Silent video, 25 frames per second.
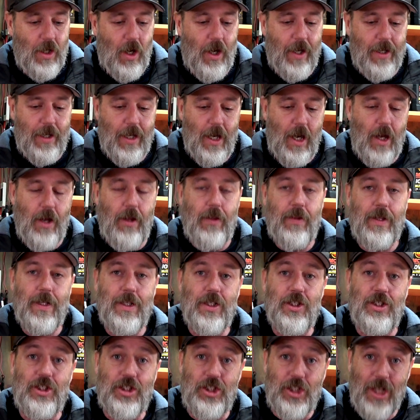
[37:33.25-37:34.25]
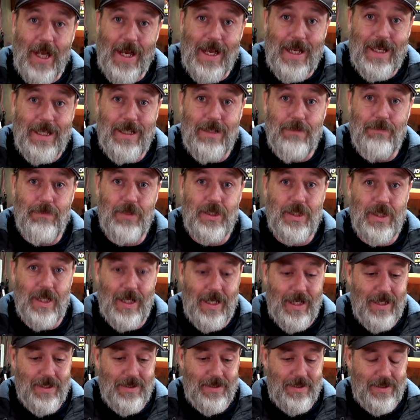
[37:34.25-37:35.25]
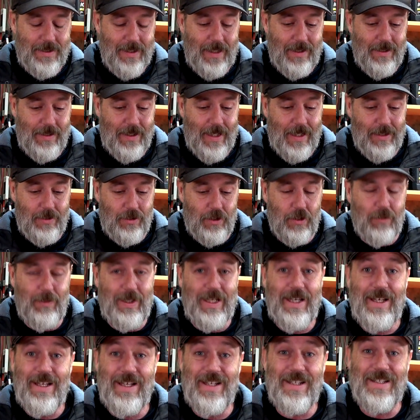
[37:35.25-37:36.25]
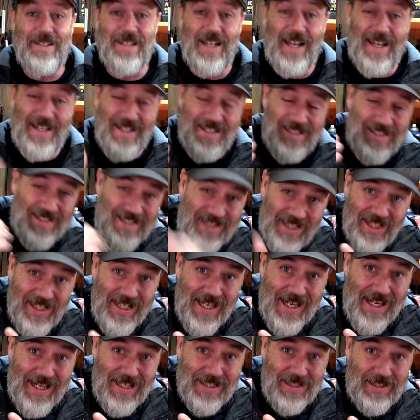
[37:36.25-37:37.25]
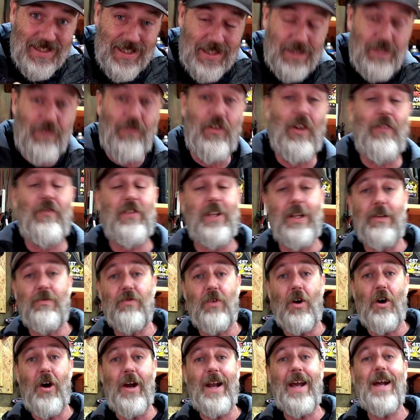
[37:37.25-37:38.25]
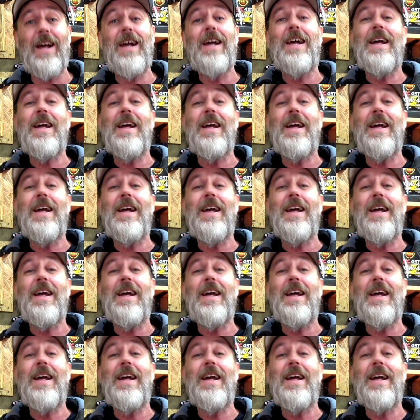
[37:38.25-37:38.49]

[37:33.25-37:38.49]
I know that James has sent that to me. He is a DR650 rider